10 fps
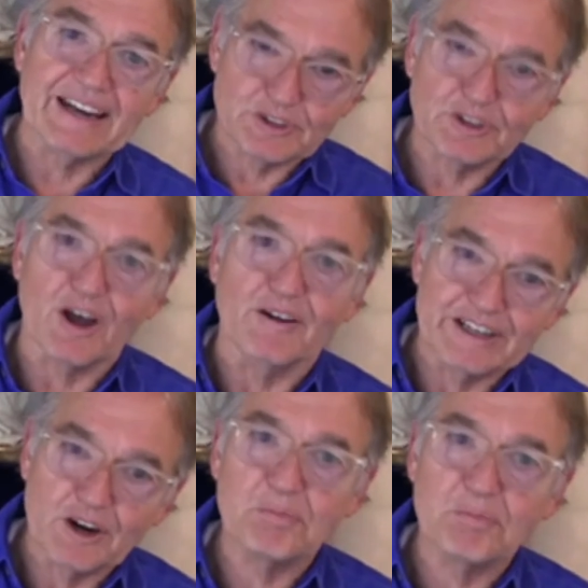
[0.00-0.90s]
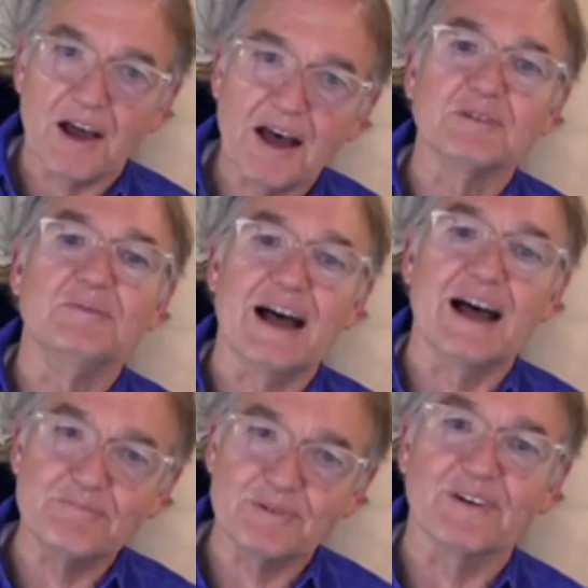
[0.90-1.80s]
I'm solving her problem.
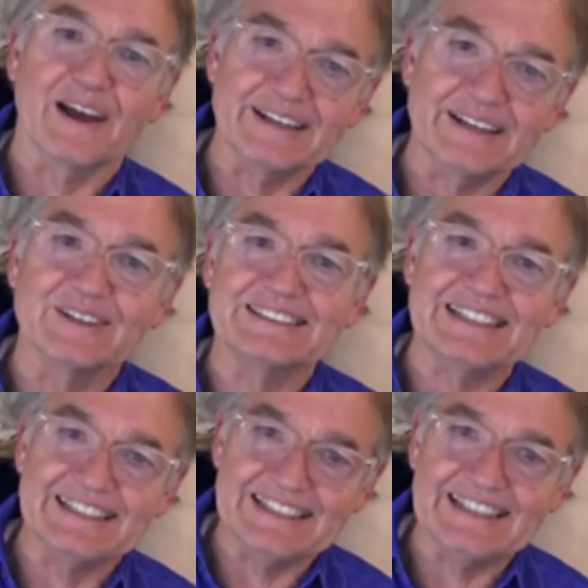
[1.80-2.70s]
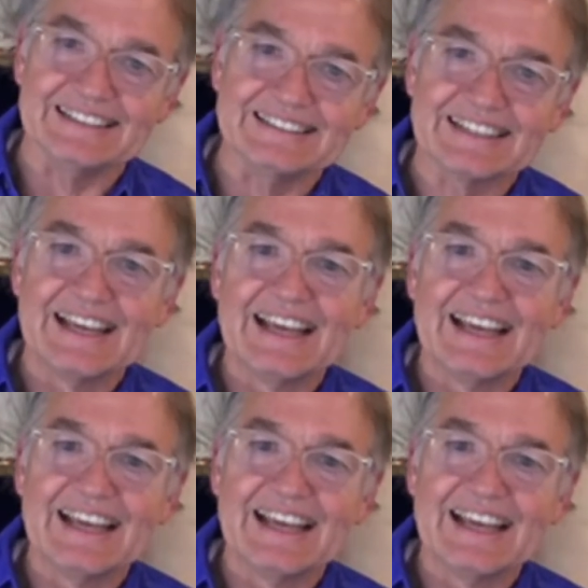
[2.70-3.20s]
I'm providing what she needs.